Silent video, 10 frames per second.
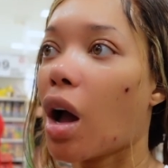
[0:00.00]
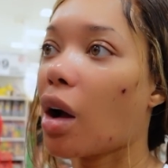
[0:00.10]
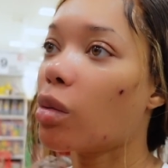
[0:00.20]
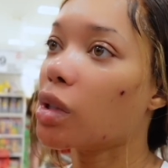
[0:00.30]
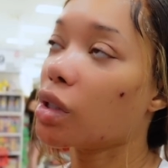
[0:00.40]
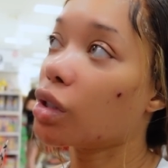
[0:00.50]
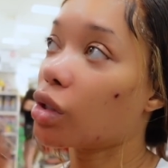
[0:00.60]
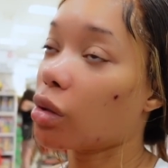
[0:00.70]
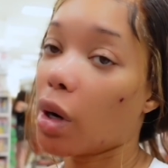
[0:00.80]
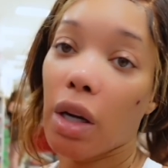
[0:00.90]
I wasn't
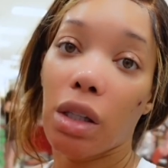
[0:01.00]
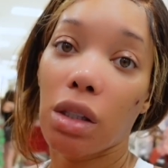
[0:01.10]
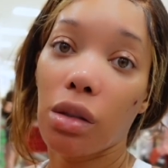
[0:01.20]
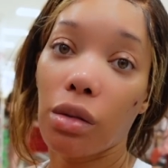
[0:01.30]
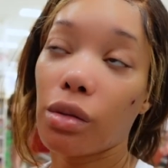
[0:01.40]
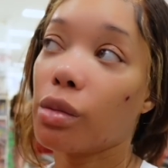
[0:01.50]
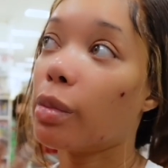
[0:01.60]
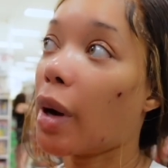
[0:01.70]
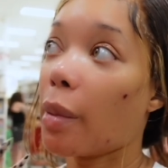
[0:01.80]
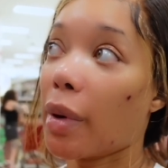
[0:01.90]
trying to
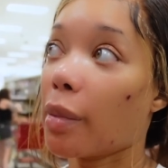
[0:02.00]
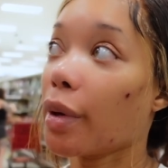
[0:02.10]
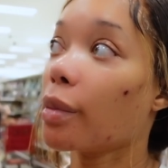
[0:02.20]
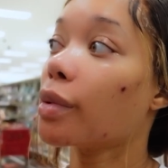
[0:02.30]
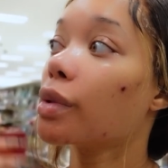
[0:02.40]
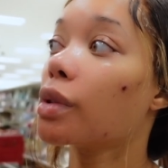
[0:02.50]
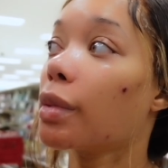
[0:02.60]
pop my pimples,